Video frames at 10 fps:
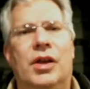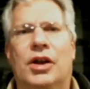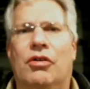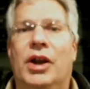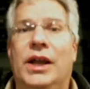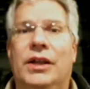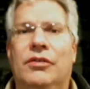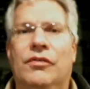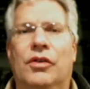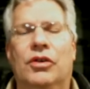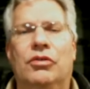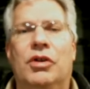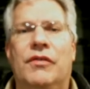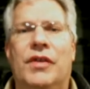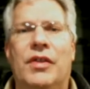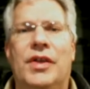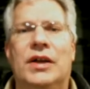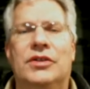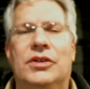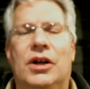grant for
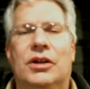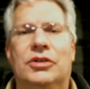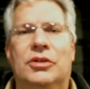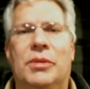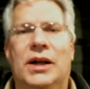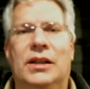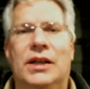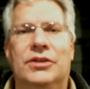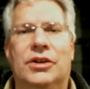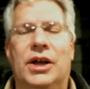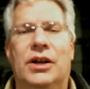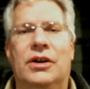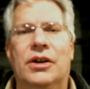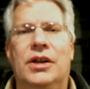$25,000 to buy a laser cutter,